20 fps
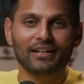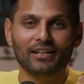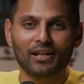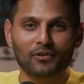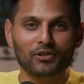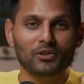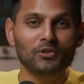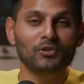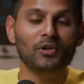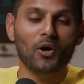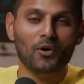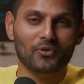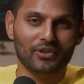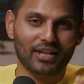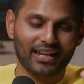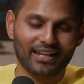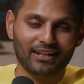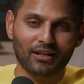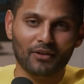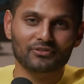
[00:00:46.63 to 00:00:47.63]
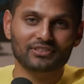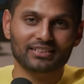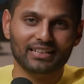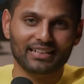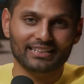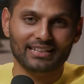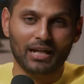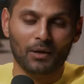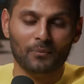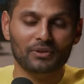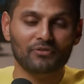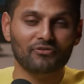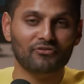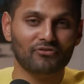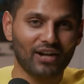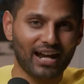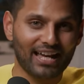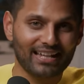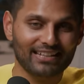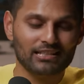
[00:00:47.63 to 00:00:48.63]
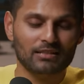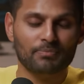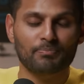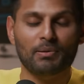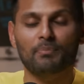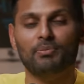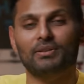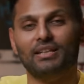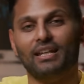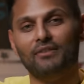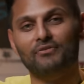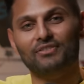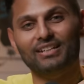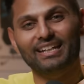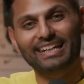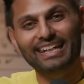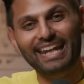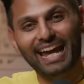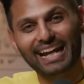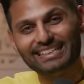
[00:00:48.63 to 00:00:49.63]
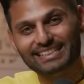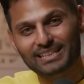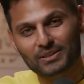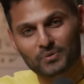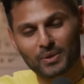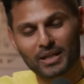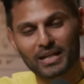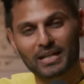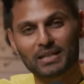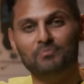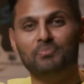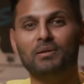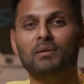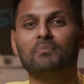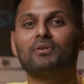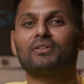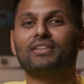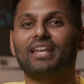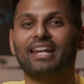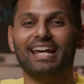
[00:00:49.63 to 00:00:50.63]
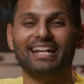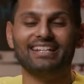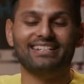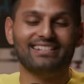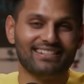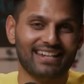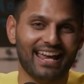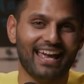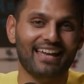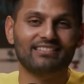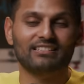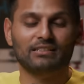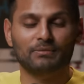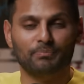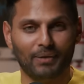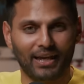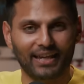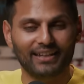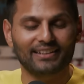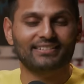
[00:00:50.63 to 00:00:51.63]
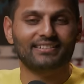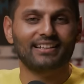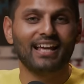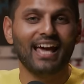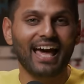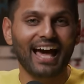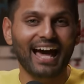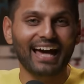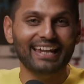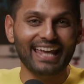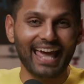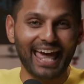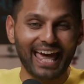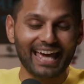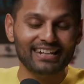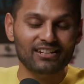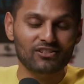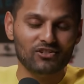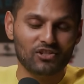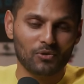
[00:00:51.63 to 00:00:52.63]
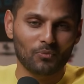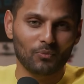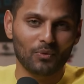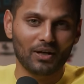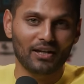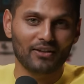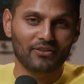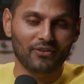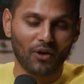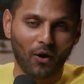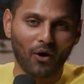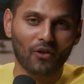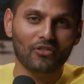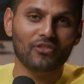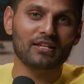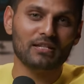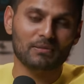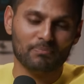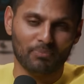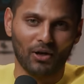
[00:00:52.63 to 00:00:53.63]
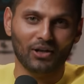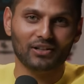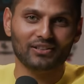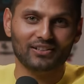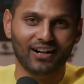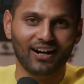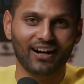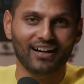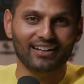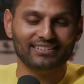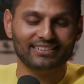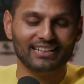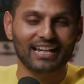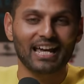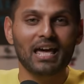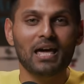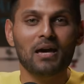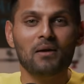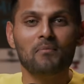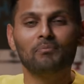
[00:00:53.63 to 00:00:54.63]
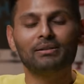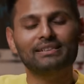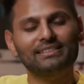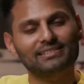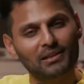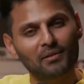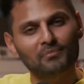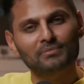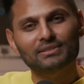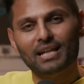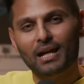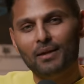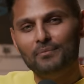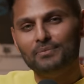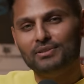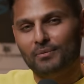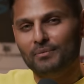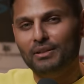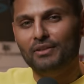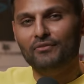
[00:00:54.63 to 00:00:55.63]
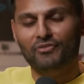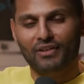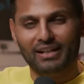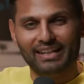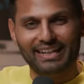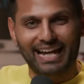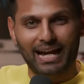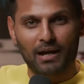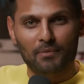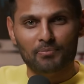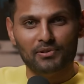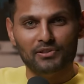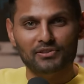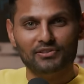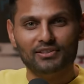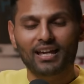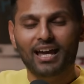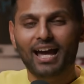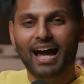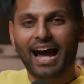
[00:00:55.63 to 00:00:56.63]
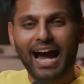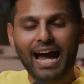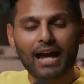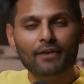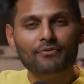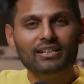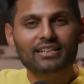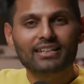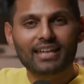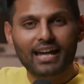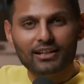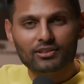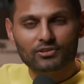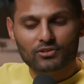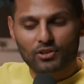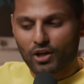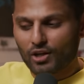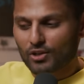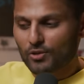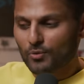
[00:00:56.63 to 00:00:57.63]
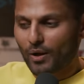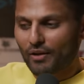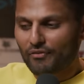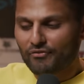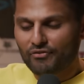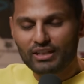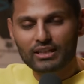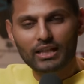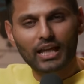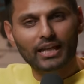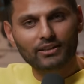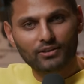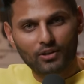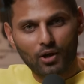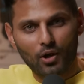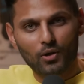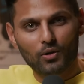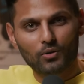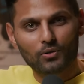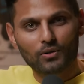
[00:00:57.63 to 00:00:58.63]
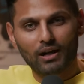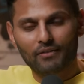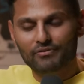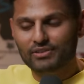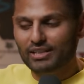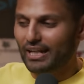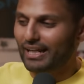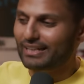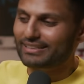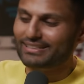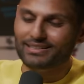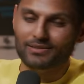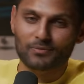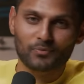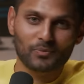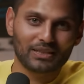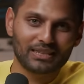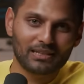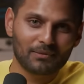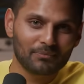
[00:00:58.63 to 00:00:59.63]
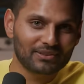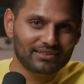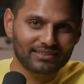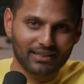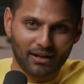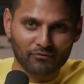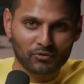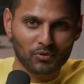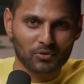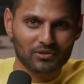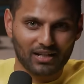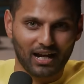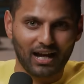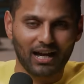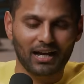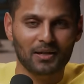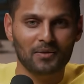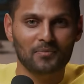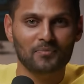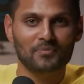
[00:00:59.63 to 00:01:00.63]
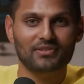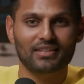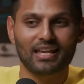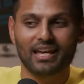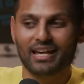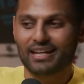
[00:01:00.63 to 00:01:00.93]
Now, you know that I love sitting down with friends, people that I've connected with, people that I share space and energy with on this podcast. But sometimes something funny happens. I have a guest on who I feel I know. I've connected with them several times,